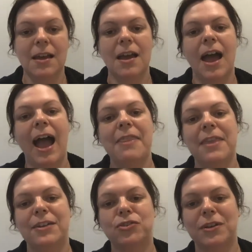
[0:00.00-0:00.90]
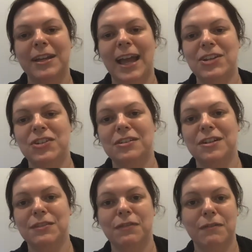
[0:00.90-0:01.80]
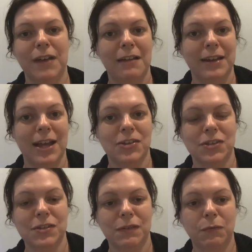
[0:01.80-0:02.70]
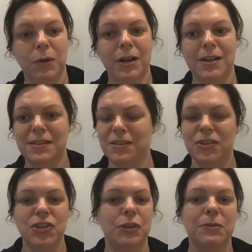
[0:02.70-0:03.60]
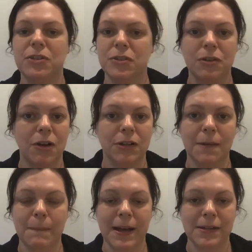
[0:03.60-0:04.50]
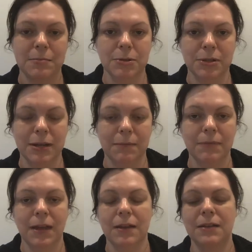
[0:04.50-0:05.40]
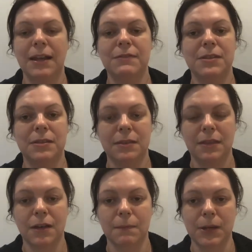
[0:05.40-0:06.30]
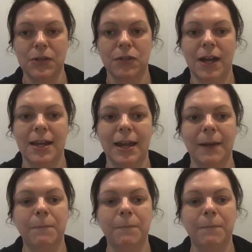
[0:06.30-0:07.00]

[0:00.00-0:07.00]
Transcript: and then truncation looks for variations of words, and the two just aren't compatible. It gives the computer a headache.